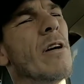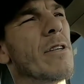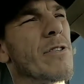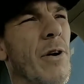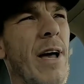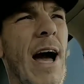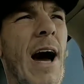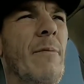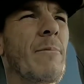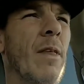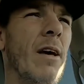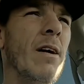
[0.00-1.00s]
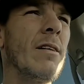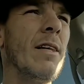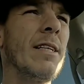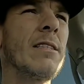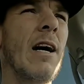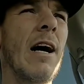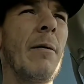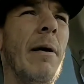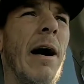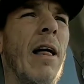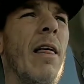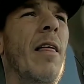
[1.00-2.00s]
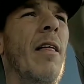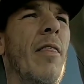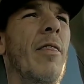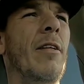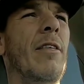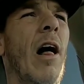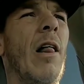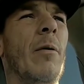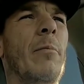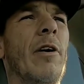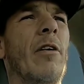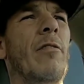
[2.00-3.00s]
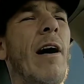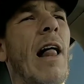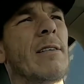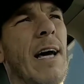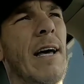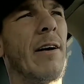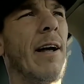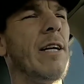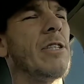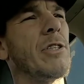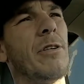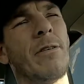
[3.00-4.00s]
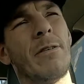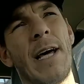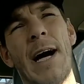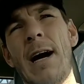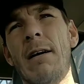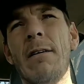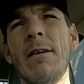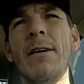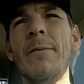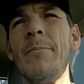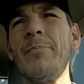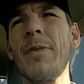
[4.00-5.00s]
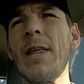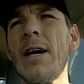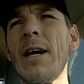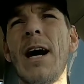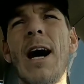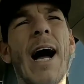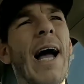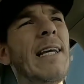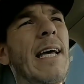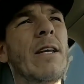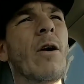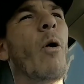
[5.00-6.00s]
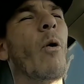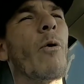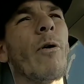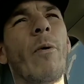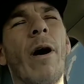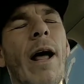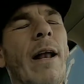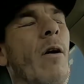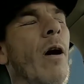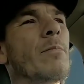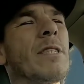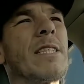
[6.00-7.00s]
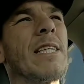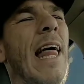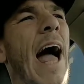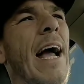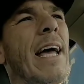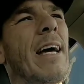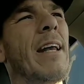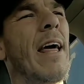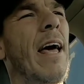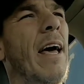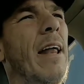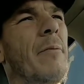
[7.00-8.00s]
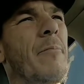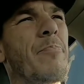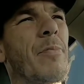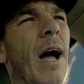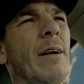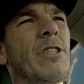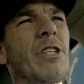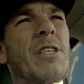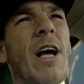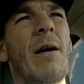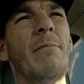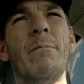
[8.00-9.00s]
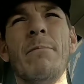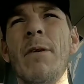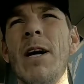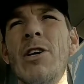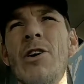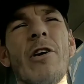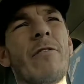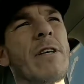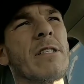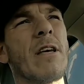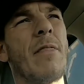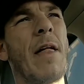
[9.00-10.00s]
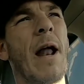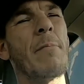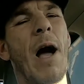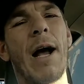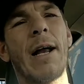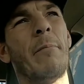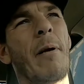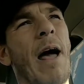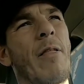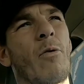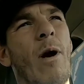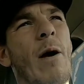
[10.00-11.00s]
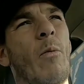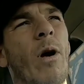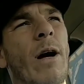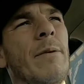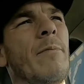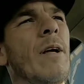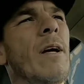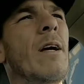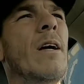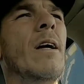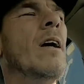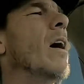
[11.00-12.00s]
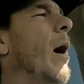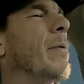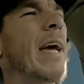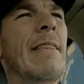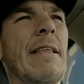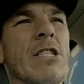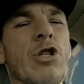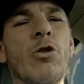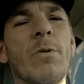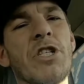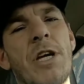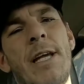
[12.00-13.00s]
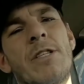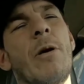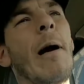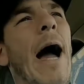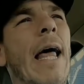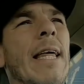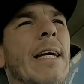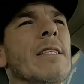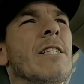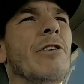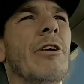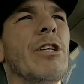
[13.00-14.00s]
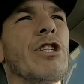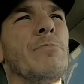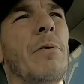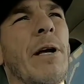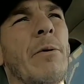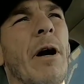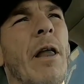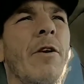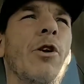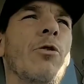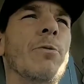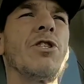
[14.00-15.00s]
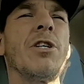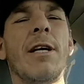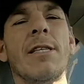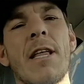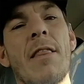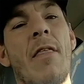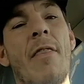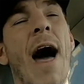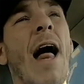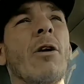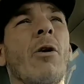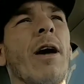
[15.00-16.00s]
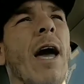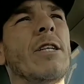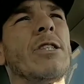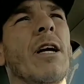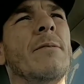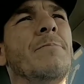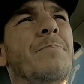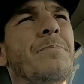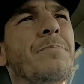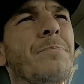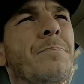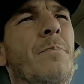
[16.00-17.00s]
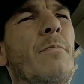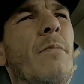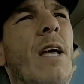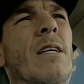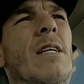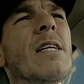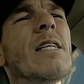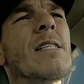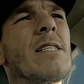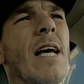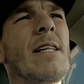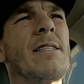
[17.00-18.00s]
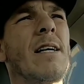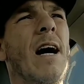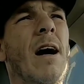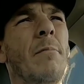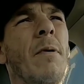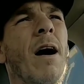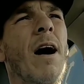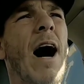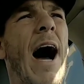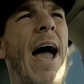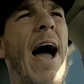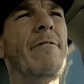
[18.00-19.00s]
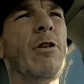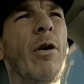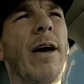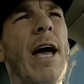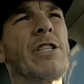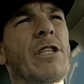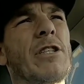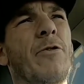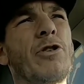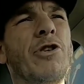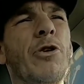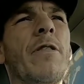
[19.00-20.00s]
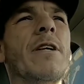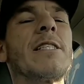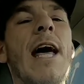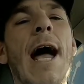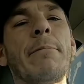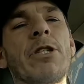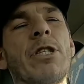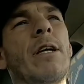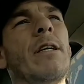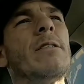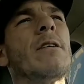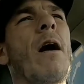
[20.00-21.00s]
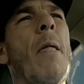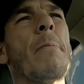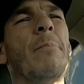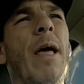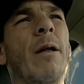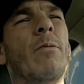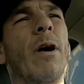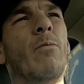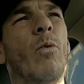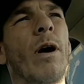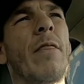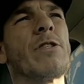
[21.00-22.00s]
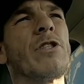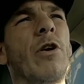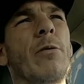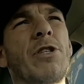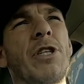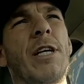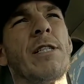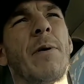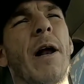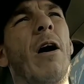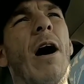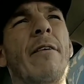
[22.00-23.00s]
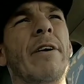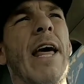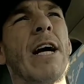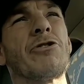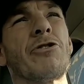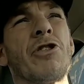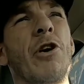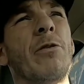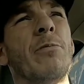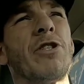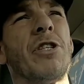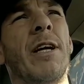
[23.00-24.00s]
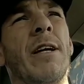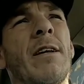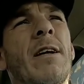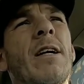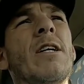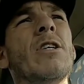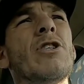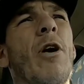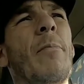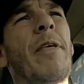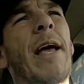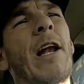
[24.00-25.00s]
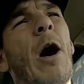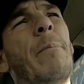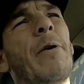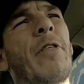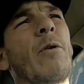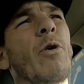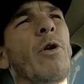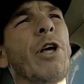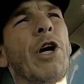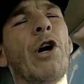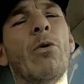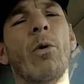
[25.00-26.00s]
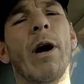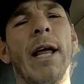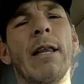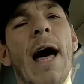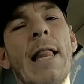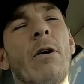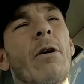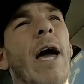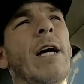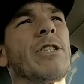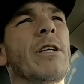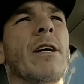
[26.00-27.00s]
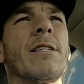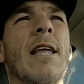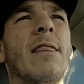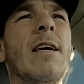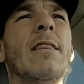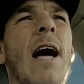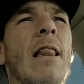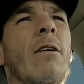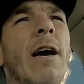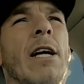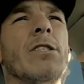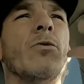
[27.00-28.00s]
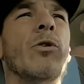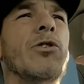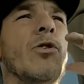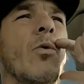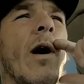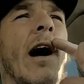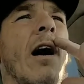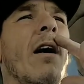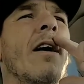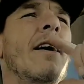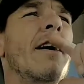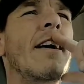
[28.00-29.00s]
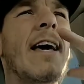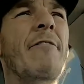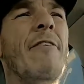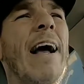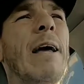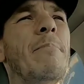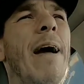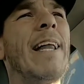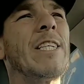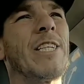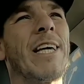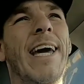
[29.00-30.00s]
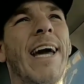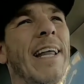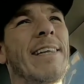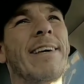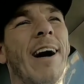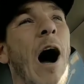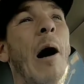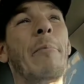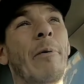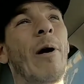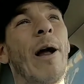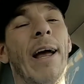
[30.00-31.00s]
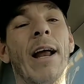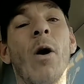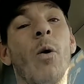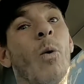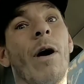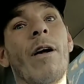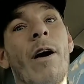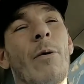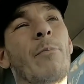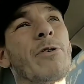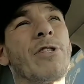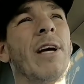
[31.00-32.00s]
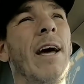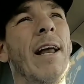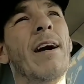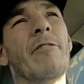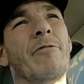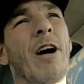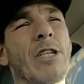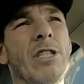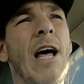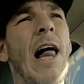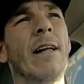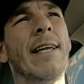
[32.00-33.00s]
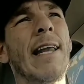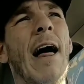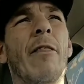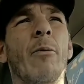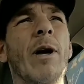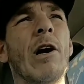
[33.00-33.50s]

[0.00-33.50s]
So yeah, let's talk about the dollar bill validator issue. Now, I need to order one. I know I'm slacking, and I'm nervous that I'm not gonna buy the right one. I'm getting these new machines, so I'm highly considering just putting one of the new machines into that location, since I have locations for 2 of the snack machines and 1 of the soda machines, but I'll have an extra soda machine. So I'm thinking I'll put the really good one in that location, because I think that location will do well. if I can manage to get it to operate 100% functionality. Now that we